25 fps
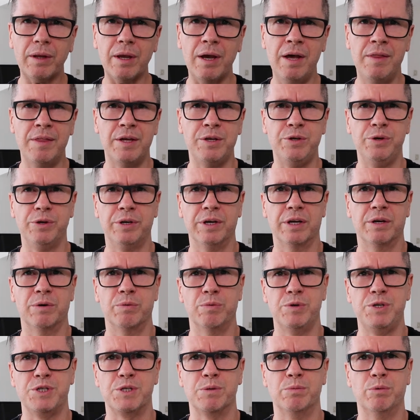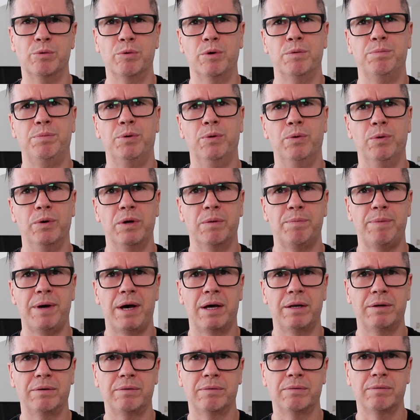and then you get a reasonable report
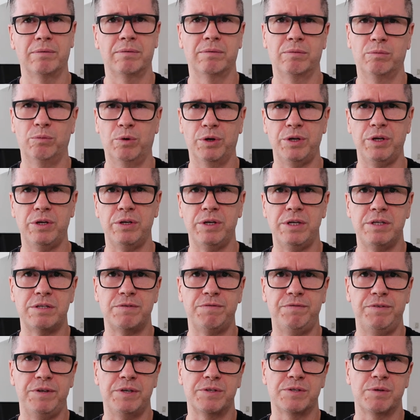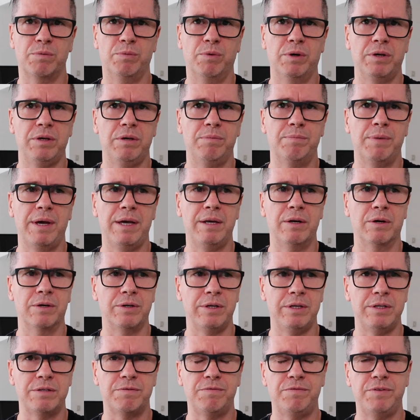about what you need to fix and what you may not
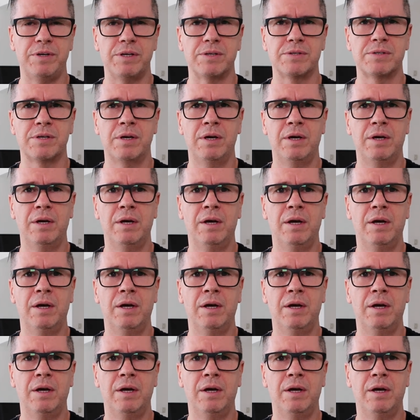need to fix.